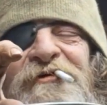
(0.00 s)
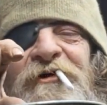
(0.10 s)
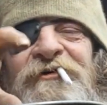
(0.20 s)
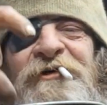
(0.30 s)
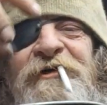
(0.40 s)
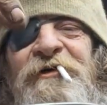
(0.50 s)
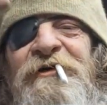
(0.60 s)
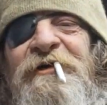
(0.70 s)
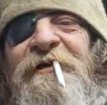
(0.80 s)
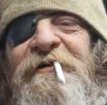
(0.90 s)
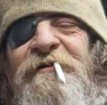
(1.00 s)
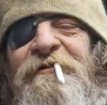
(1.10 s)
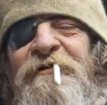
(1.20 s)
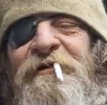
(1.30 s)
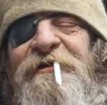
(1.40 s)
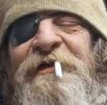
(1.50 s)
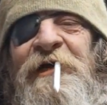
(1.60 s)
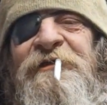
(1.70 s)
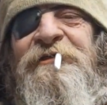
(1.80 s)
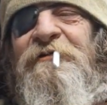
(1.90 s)
that goes on here, and that you could
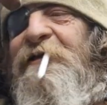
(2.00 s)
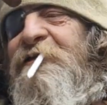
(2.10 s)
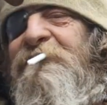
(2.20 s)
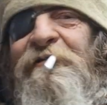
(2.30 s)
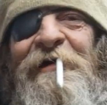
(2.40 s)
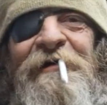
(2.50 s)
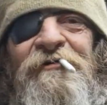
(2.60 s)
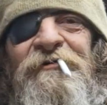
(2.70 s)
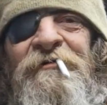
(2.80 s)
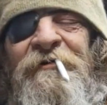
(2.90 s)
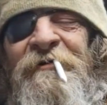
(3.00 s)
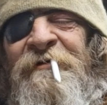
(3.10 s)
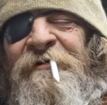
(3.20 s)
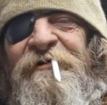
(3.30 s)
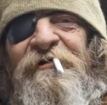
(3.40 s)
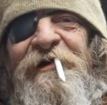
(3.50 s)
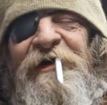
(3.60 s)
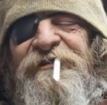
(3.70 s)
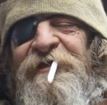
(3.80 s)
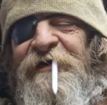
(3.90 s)
attach your lantern, your
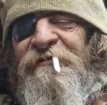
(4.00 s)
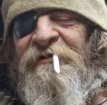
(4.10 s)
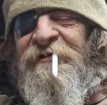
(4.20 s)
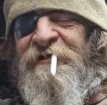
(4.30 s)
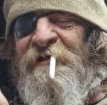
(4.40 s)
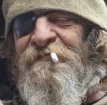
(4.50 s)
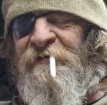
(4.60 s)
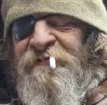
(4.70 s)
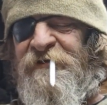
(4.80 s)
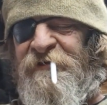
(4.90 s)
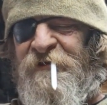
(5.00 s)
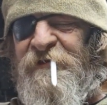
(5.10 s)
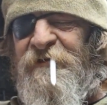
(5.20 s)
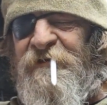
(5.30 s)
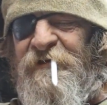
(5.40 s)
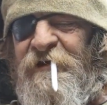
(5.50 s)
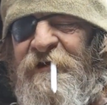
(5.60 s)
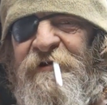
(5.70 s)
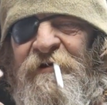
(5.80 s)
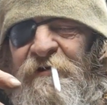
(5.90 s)
gas lantern on top of it,
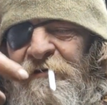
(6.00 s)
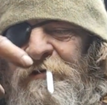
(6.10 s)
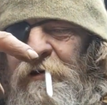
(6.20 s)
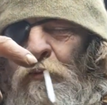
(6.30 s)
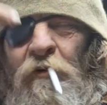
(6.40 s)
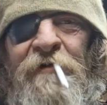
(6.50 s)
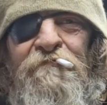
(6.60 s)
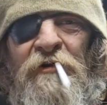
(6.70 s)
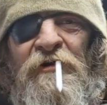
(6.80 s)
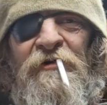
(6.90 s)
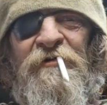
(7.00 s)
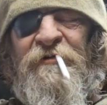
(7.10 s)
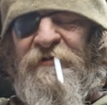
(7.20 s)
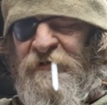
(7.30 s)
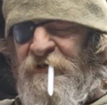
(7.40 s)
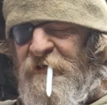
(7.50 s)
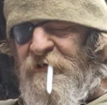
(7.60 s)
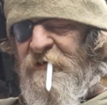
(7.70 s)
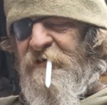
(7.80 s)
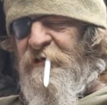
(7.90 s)
and a one burner
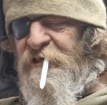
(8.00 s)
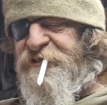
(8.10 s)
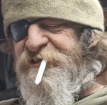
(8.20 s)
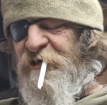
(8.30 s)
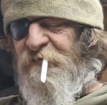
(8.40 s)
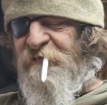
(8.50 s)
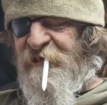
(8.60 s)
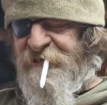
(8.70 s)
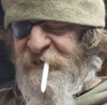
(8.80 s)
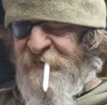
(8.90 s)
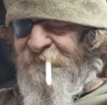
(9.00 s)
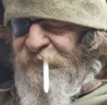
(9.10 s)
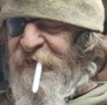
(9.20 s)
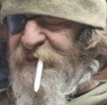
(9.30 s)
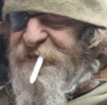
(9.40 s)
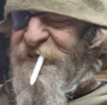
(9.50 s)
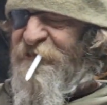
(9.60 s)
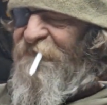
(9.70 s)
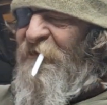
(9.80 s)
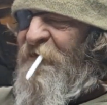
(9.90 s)
stove like thing. This is
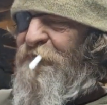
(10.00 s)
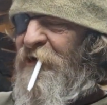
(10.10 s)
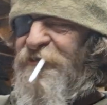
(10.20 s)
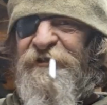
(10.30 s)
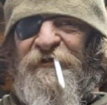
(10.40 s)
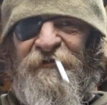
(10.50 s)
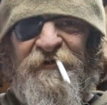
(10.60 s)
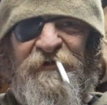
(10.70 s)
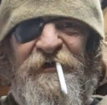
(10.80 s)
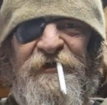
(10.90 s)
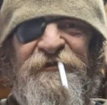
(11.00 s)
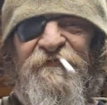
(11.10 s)
the 5-pound cylinder. It is